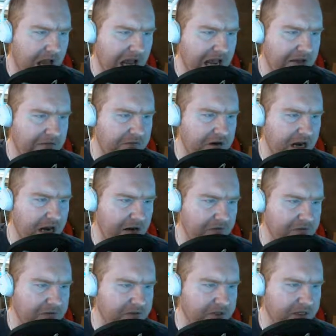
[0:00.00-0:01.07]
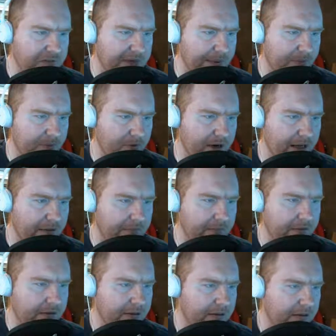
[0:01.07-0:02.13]
I have never seen memory
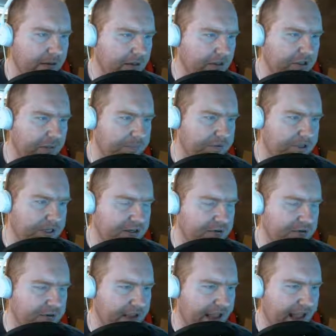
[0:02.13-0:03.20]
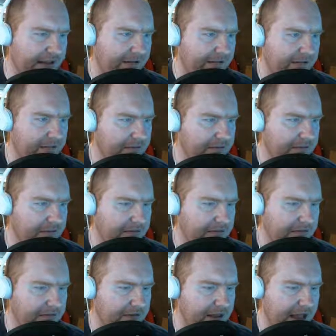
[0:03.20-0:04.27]
clips that do that.
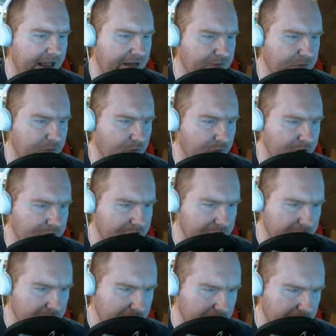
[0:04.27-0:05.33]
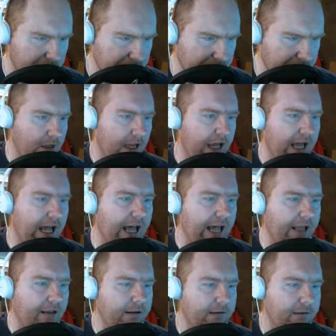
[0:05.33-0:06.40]
That's weird.
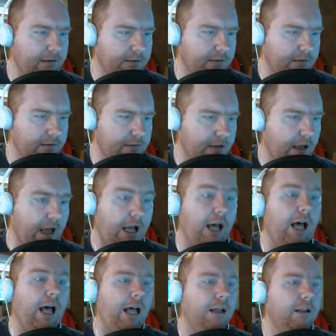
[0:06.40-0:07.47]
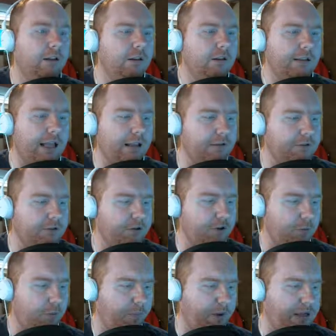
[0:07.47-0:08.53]
Aha! Haha! -ha! Look at that, there's a
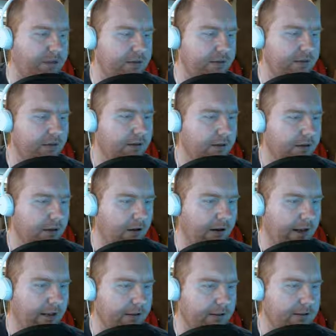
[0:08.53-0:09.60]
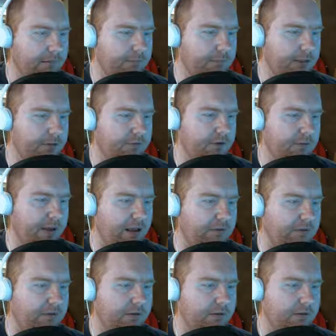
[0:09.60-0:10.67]
thermal paste. Okay, let's let's
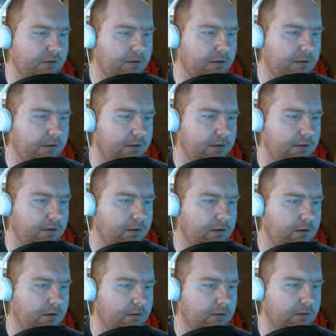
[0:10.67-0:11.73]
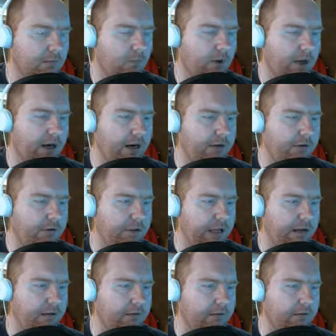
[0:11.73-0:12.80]
remount. Why did I do
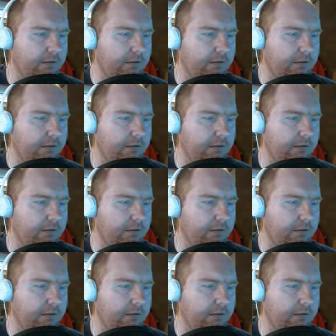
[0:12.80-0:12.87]
that?